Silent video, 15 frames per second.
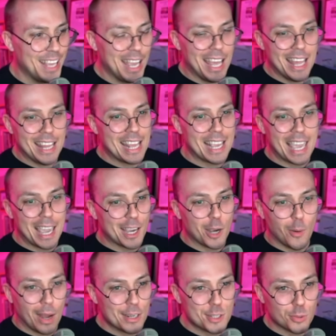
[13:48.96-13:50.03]
They can't go
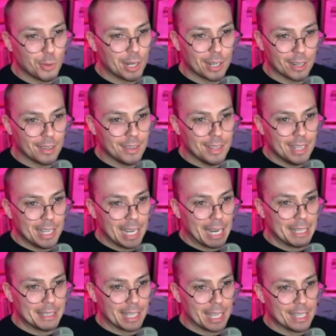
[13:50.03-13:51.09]
on Twitter
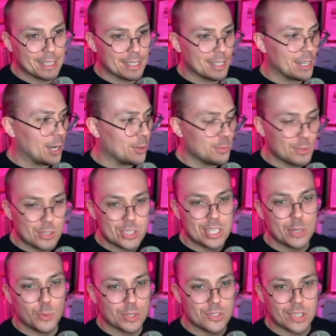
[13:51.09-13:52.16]
and like, you know,
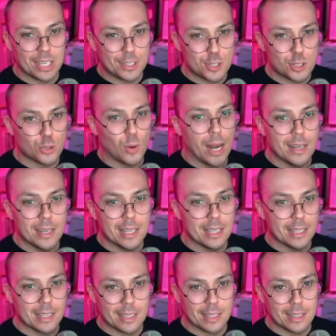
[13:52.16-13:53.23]
see what's like
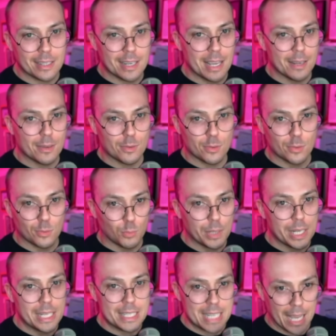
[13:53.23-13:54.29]
trending and
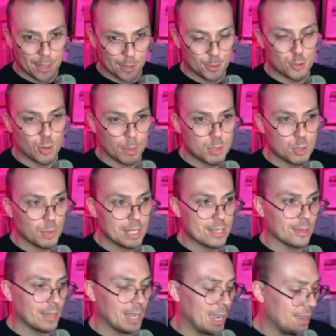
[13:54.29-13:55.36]
read Donald Trump tweets.
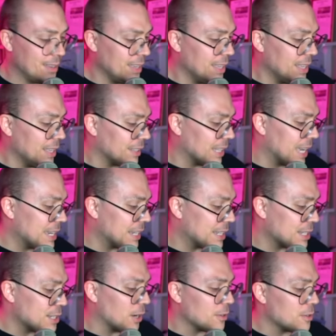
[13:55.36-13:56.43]
Okay. Like,
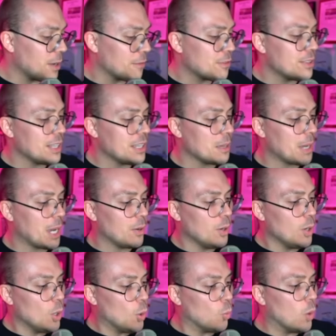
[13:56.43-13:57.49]
you know, you have to think about
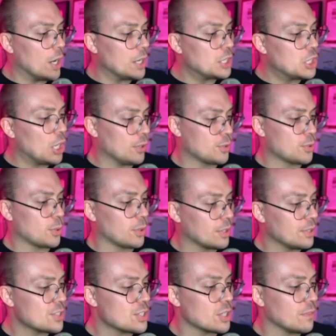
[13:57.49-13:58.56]
what cultural
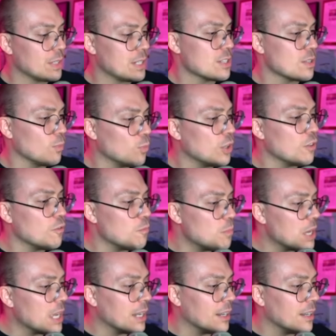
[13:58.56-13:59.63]
conservatism would have
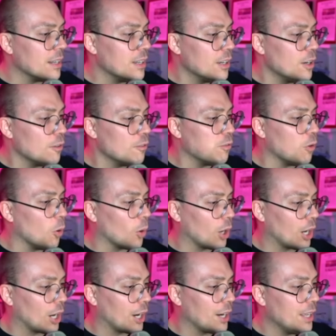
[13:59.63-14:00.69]
been
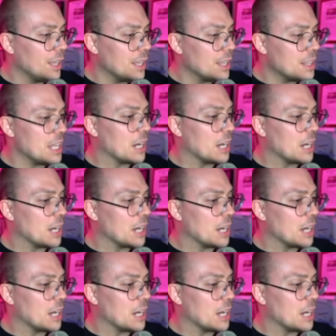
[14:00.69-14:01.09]
for their